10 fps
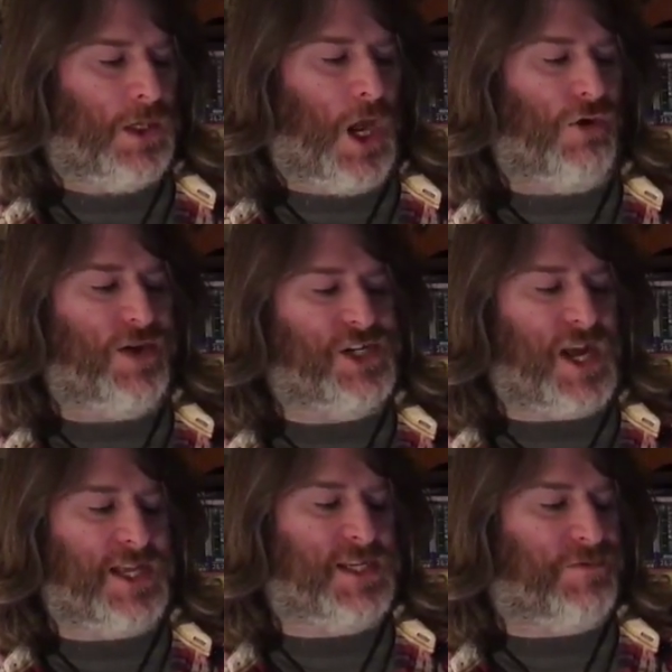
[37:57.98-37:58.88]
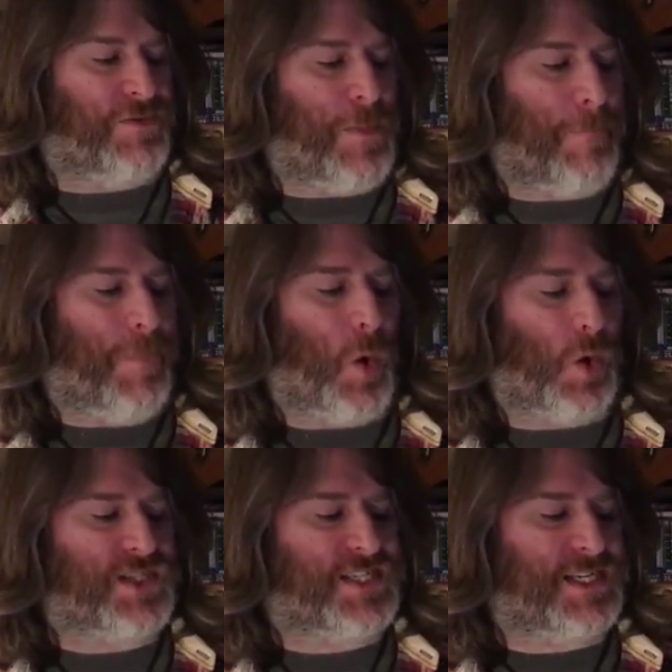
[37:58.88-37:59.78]
originating from the
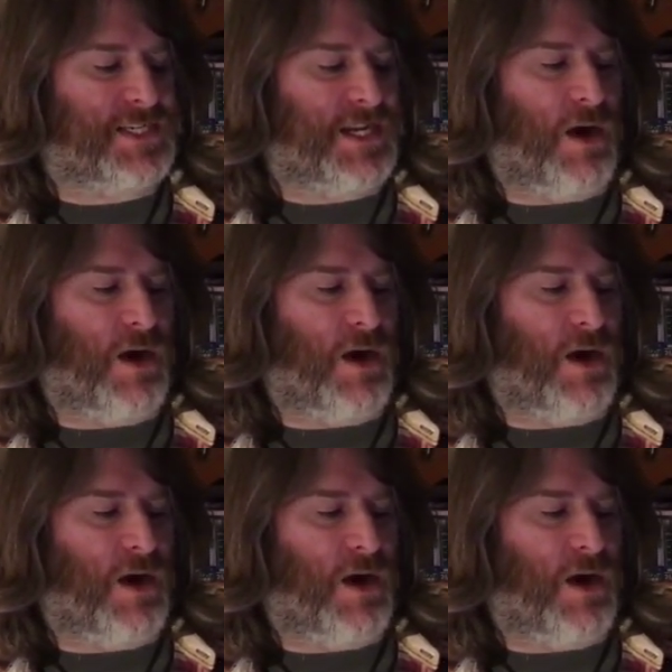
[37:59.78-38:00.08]
port city